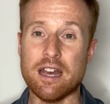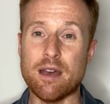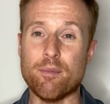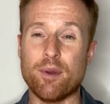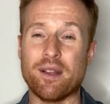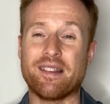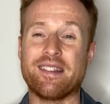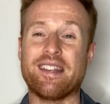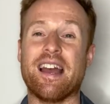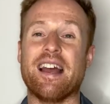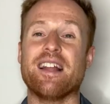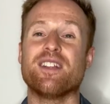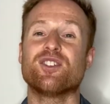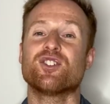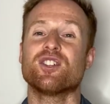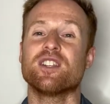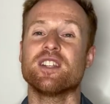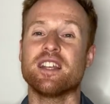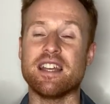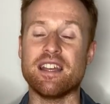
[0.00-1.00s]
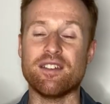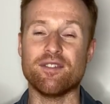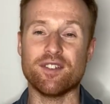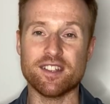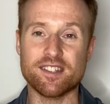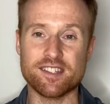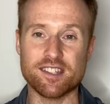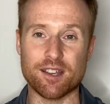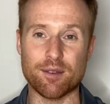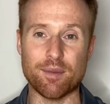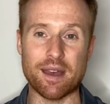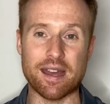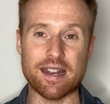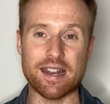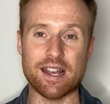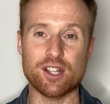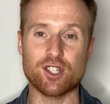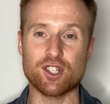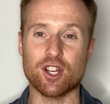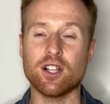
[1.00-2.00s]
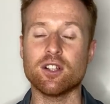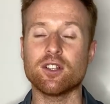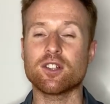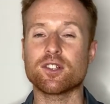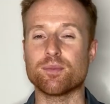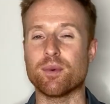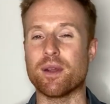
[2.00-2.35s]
potentially even some NHL looks,